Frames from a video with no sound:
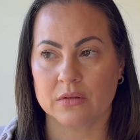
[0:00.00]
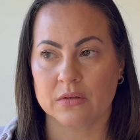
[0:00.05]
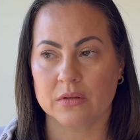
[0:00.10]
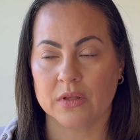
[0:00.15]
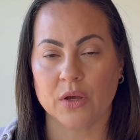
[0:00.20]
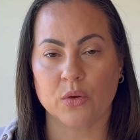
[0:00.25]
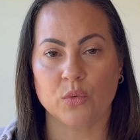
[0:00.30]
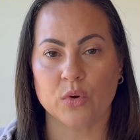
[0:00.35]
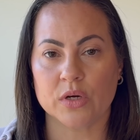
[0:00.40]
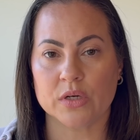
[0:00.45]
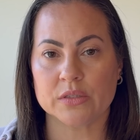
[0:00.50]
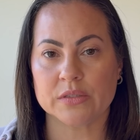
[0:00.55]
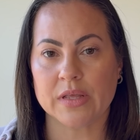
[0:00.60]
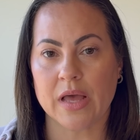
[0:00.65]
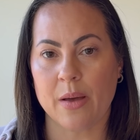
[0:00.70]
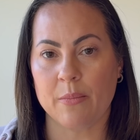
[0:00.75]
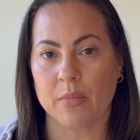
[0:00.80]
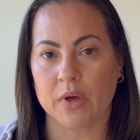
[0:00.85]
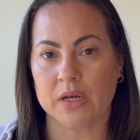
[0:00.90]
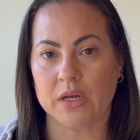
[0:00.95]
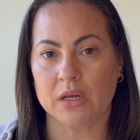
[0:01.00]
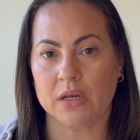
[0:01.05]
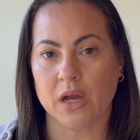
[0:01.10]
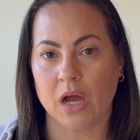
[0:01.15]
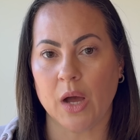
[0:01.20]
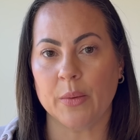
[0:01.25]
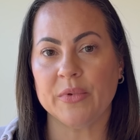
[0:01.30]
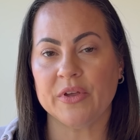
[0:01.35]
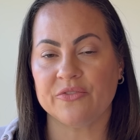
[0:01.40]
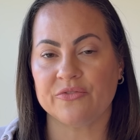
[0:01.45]
Like, where is that money
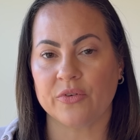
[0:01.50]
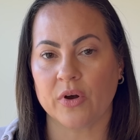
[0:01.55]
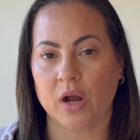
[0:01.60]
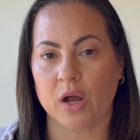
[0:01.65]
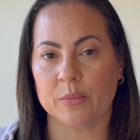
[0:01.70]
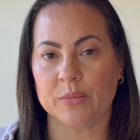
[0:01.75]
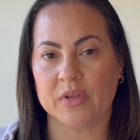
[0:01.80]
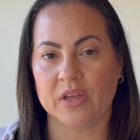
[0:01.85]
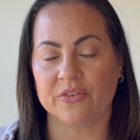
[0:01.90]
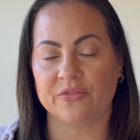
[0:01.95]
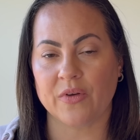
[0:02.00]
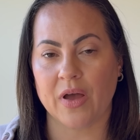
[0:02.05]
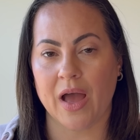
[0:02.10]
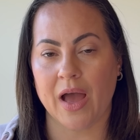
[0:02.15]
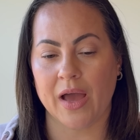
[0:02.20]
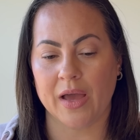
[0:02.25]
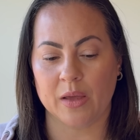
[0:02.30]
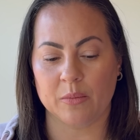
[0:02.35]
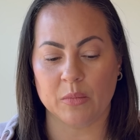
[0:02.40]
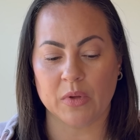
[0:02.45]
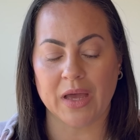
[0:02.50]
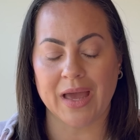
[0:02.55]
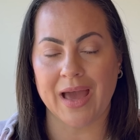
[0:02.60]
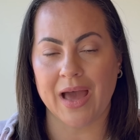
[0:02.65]
coming from if I'm